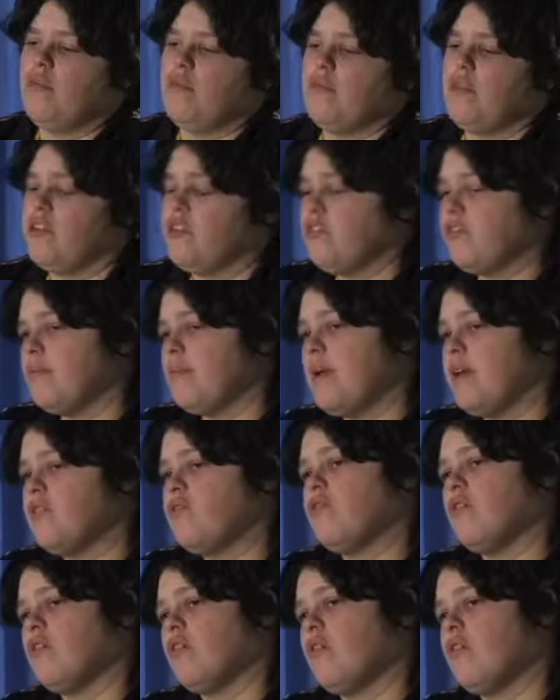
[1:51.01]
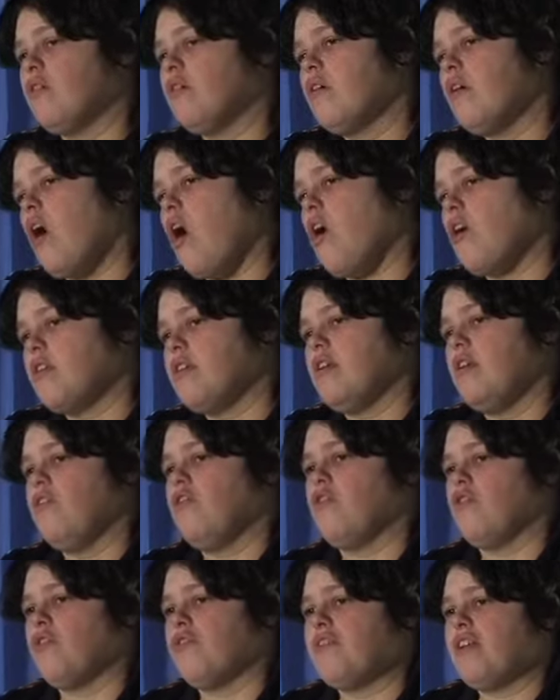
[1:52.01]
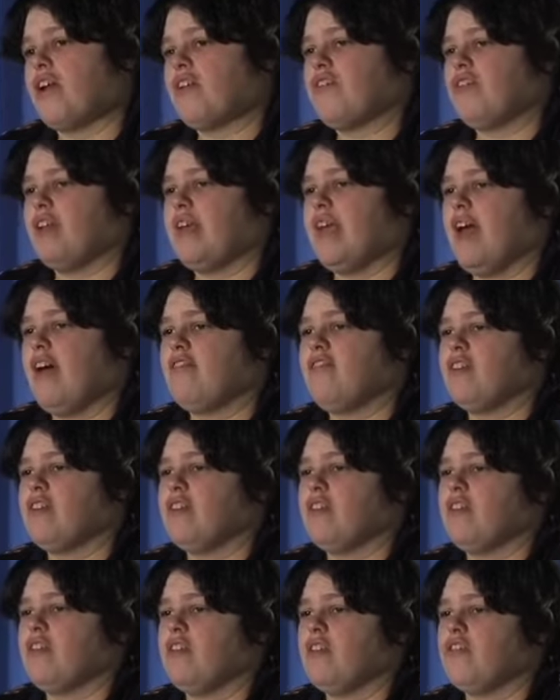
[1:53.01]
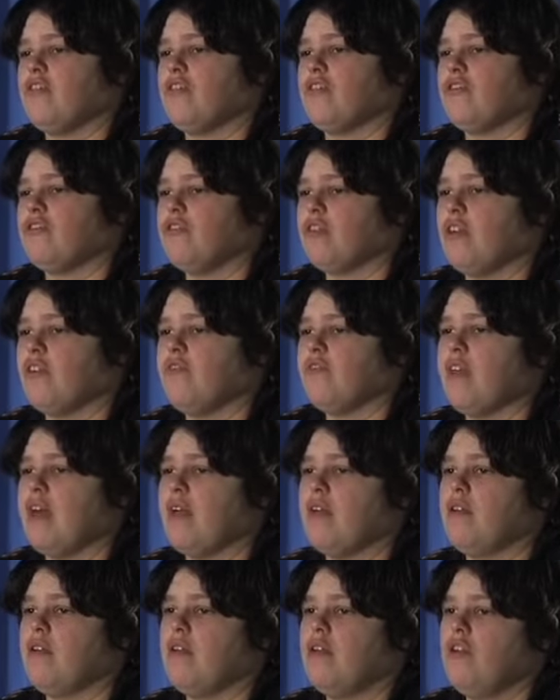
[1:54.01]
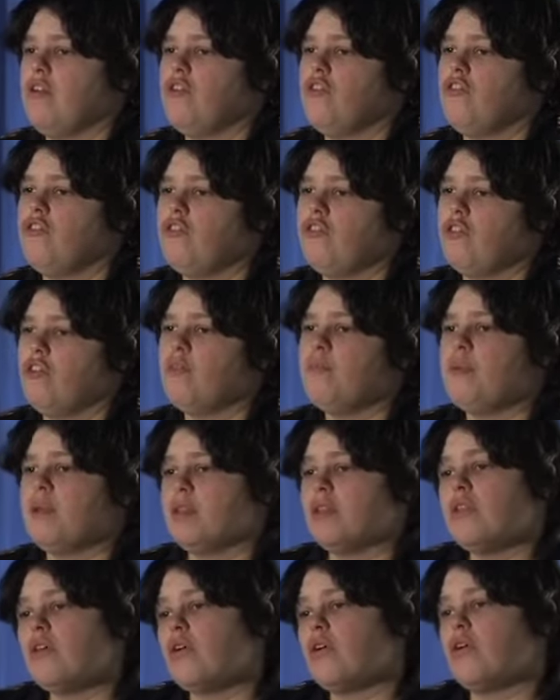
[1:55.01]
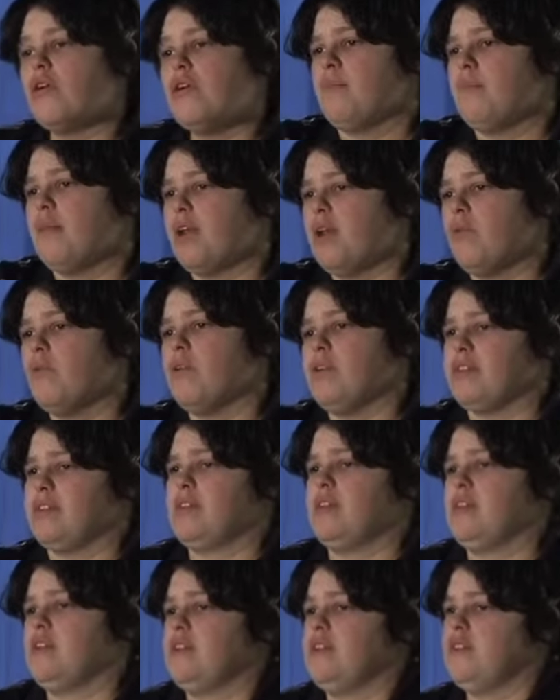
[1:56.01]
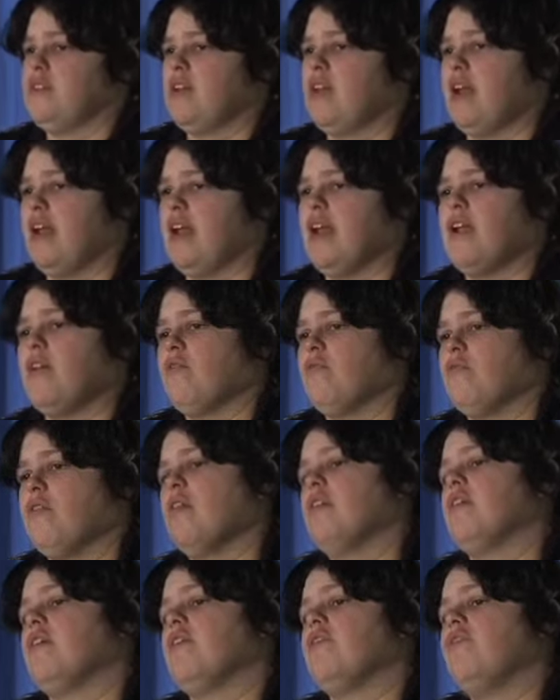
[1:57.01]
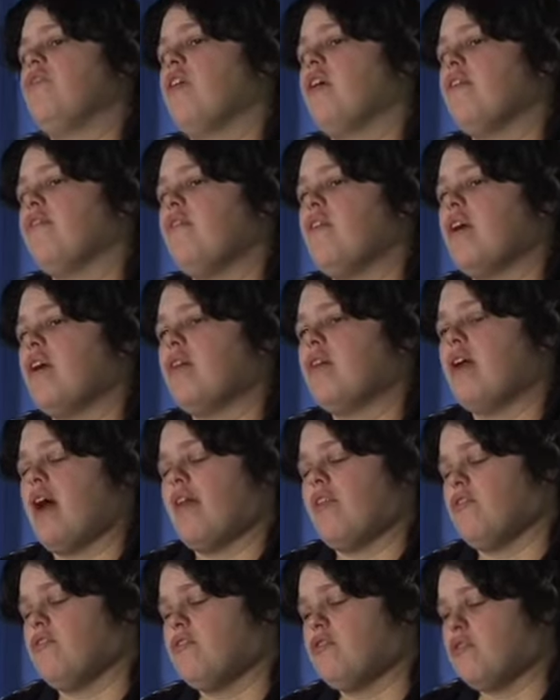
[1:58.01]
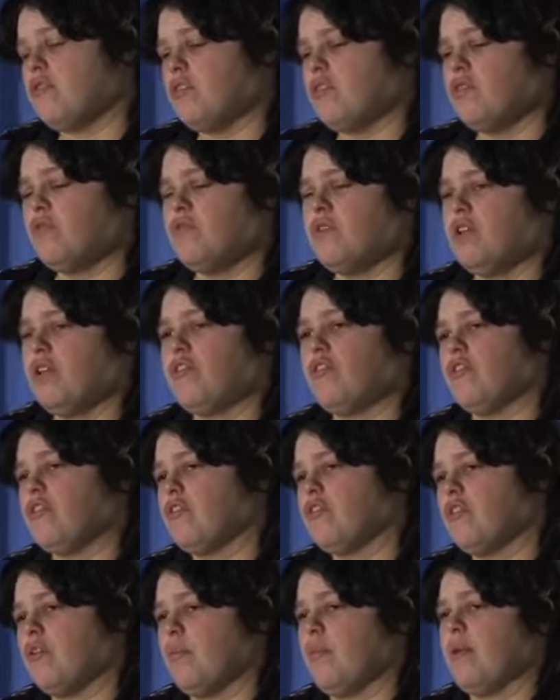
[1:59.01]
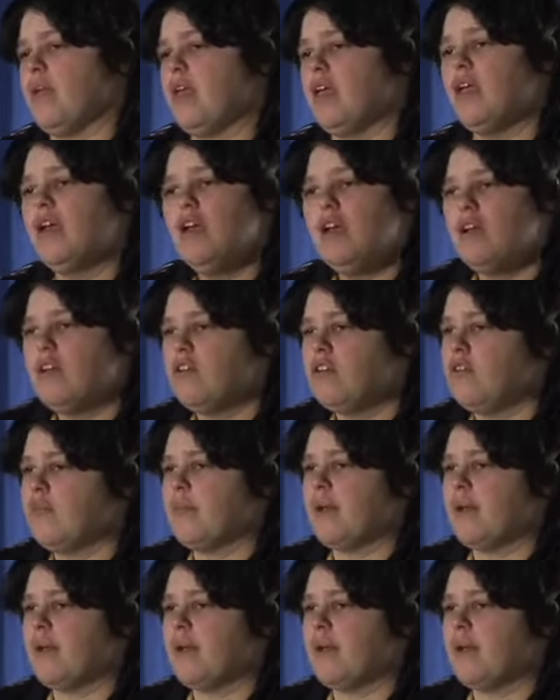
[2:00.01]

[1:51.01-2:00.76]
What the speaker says: This semester, our teacher is actually having to teach us stuff that should have been learned, but it was not. And I don't think that's very fair, either to the new teacher, to me, to